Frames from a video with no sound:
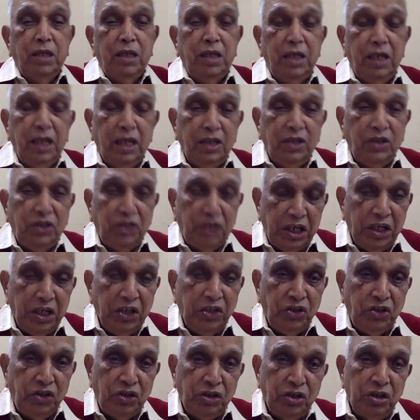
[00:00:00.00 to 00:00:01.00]
real
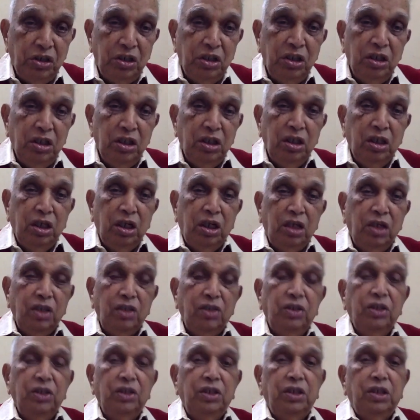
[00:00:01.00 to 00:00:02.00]
change in the
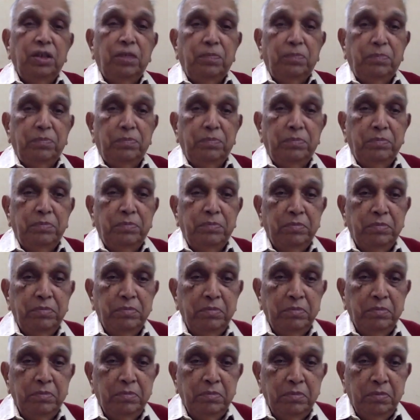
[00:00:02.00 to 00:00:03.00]
system.
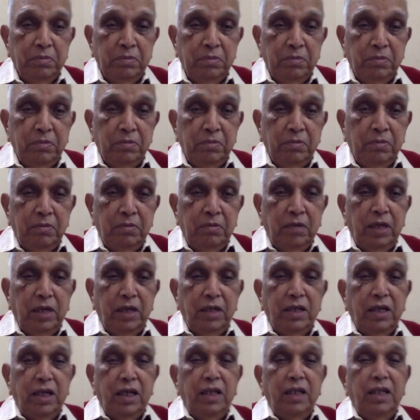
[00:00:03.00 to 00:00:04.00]
There
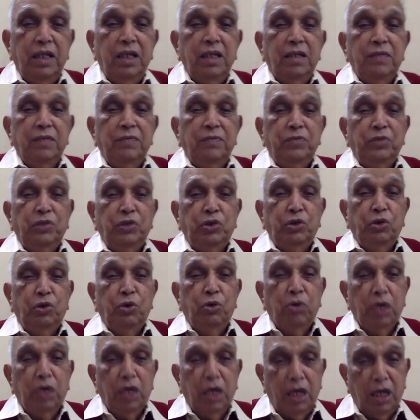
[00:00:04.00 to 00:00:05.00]
is another
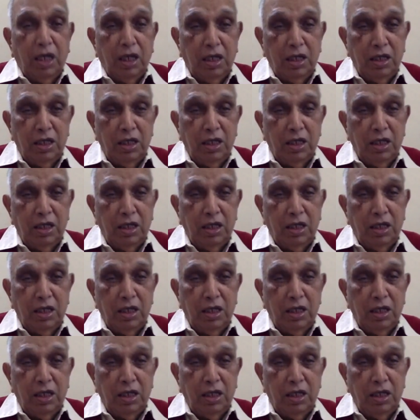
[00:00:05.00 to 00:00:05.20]
shloka